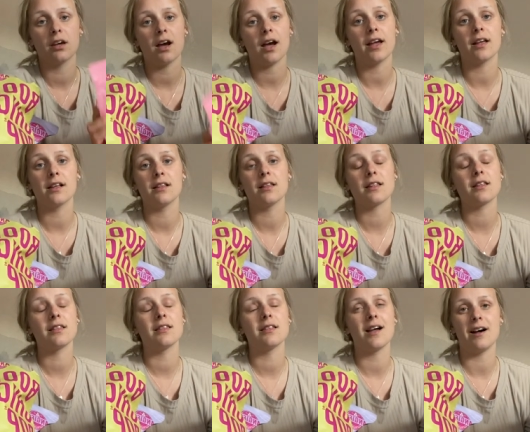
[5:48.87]
I
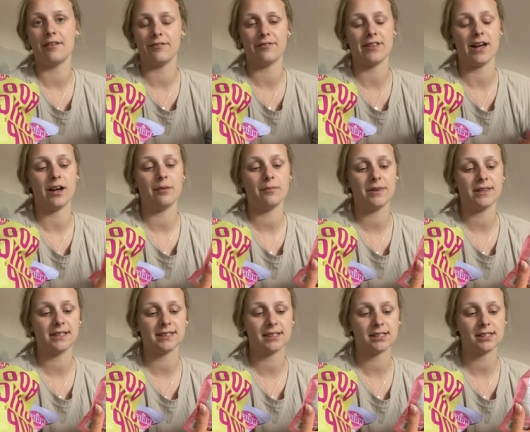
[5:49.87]
love them.
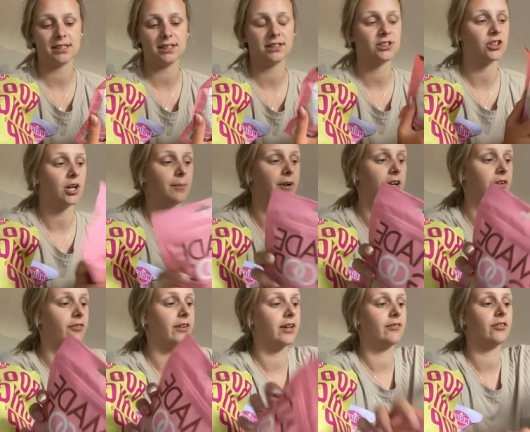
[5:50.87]
This is the strawberry
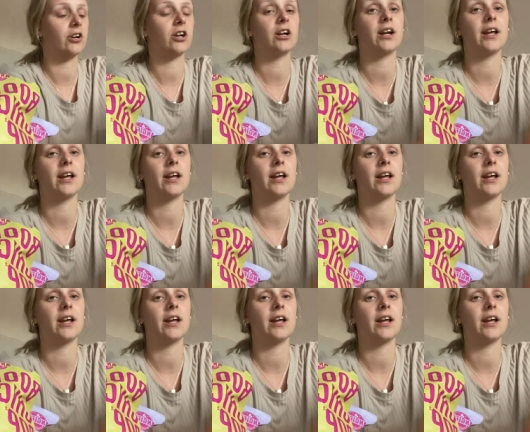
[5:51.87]
flavor.